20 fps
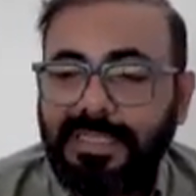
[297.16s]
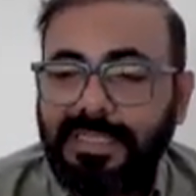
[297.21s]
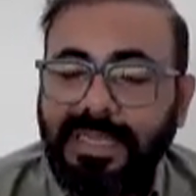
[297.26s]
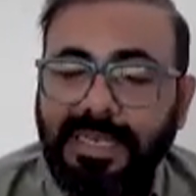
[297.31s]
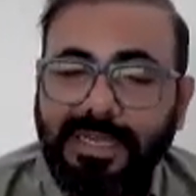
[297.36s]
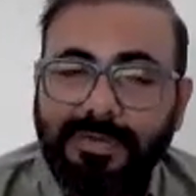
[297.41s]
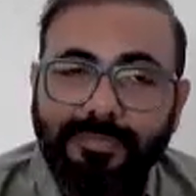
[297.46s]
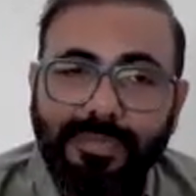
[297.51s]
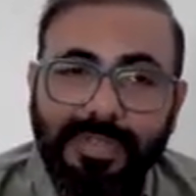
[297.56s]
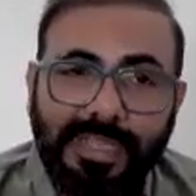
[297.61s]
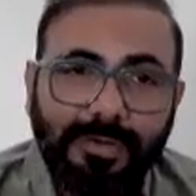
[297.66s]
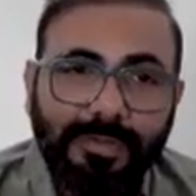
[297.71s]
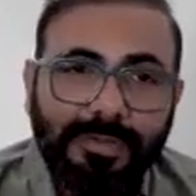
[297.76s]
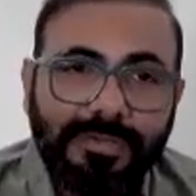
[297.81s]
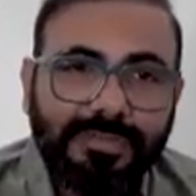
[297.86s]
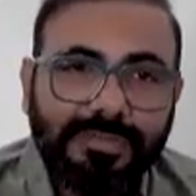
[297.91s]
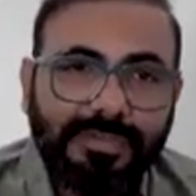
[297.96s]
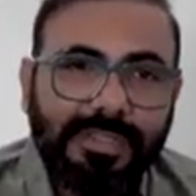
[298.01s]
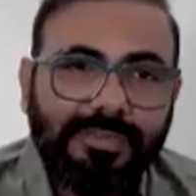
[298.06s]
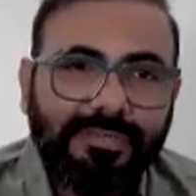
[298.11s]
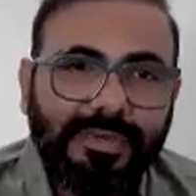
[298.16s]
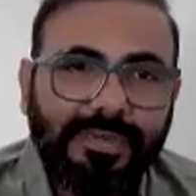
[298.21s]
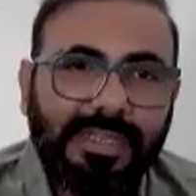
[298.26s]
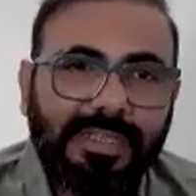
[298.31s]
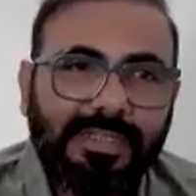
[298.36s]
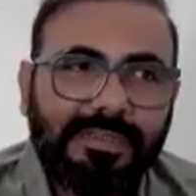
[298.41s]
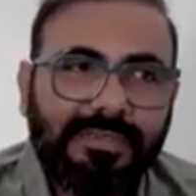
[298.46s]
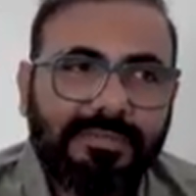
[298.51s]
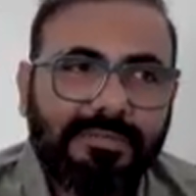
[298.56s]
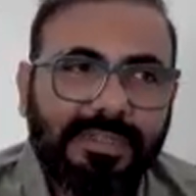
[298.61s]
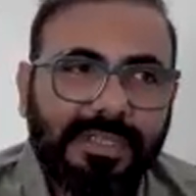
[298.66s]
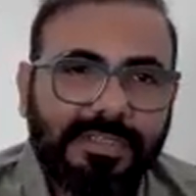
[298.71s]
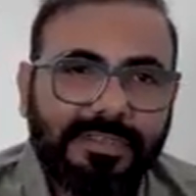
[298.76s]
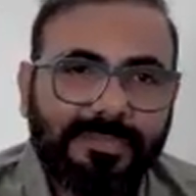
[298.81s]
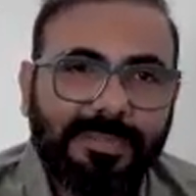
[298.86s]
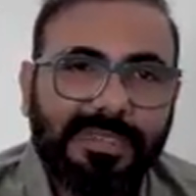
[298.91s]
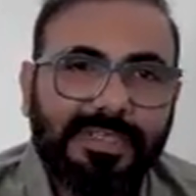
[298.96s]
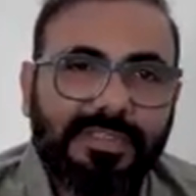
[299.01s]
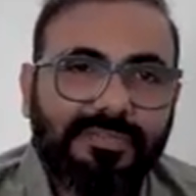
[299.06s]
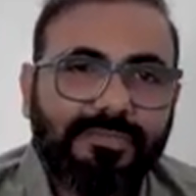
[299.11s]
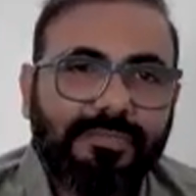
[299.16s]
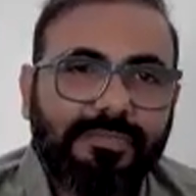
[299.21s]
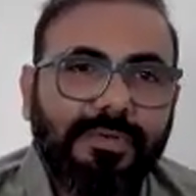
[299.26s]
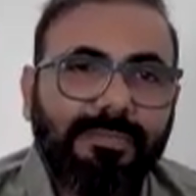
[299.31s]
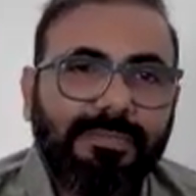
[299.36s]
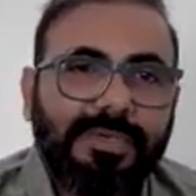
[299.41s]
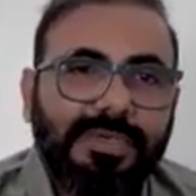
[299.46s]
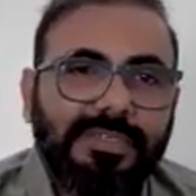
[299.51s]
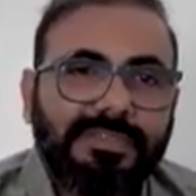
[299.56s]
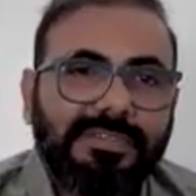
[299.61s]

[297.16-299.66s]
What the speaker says: Saying that, we can also define experience for a